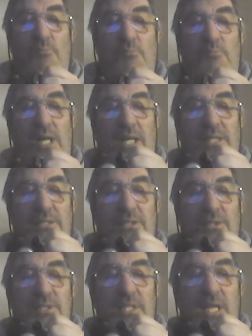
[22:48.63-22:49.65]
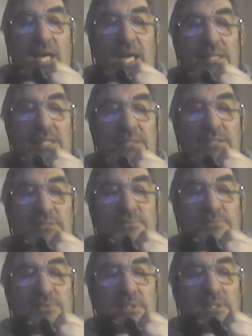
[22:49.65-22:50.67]
but the angle of
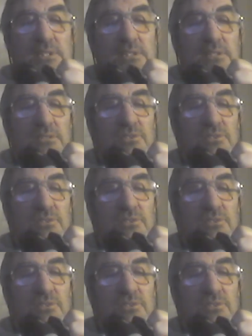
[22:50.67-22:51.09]
the